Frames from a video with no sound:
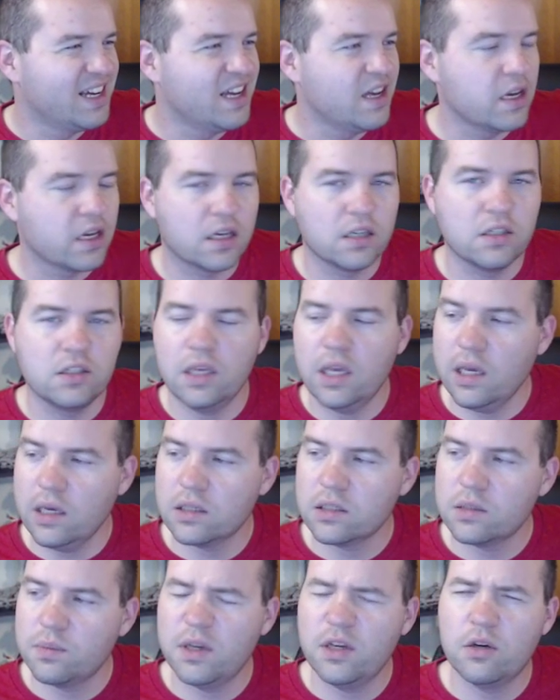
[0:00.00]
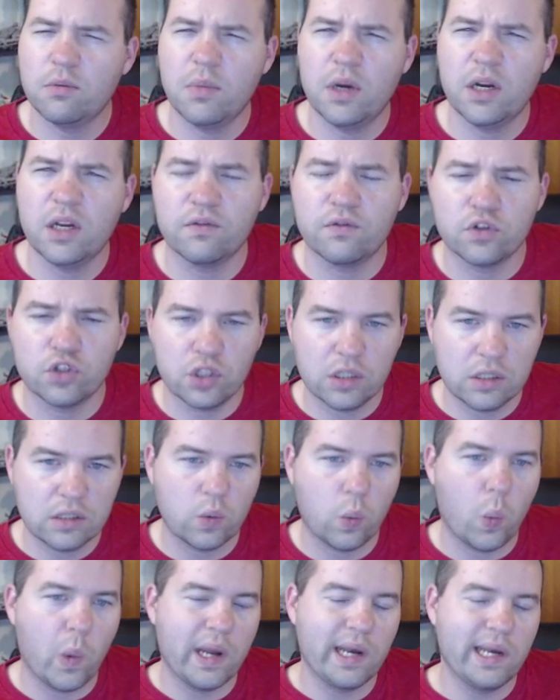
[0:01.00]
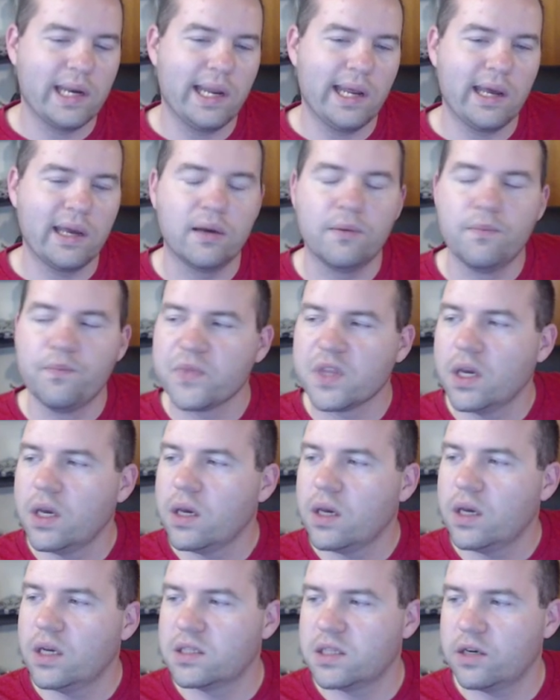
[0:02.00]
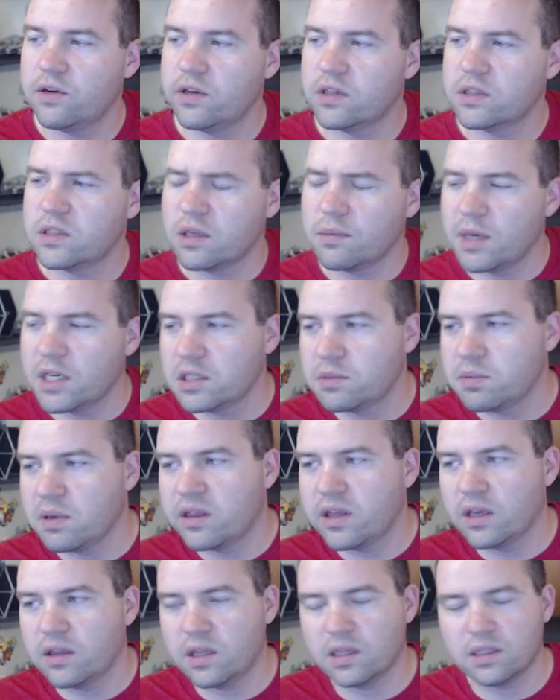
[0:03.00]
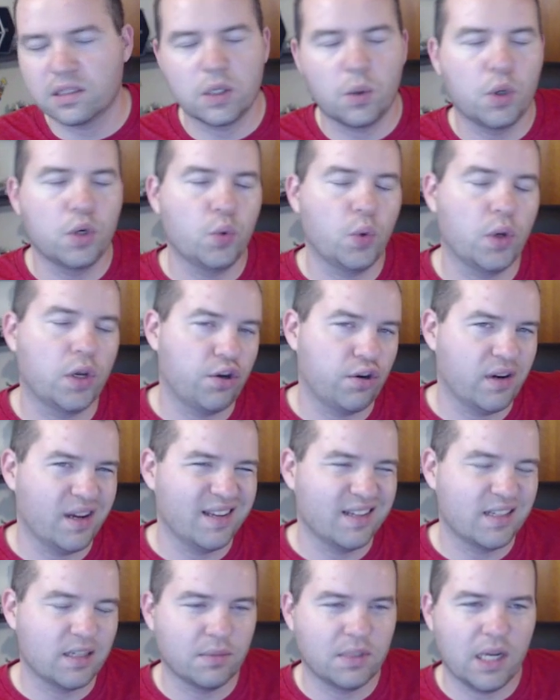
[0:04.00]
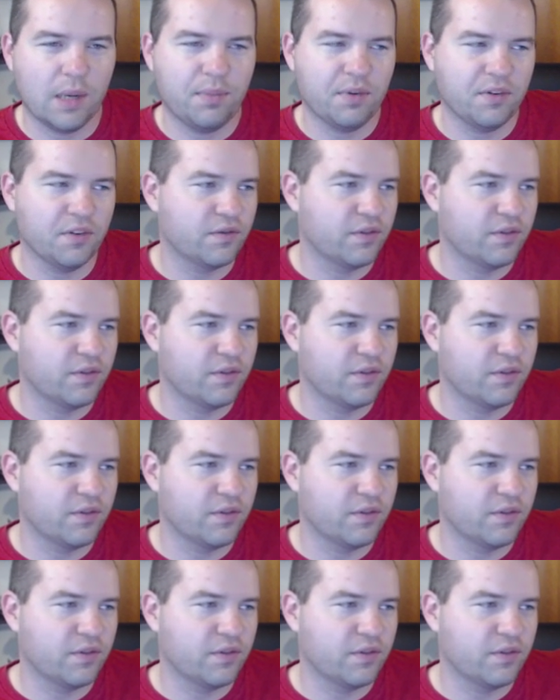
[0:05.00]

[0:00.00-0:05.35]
because you can't spend your money for just one day. It's interesting. It makes me think that someone would create some type of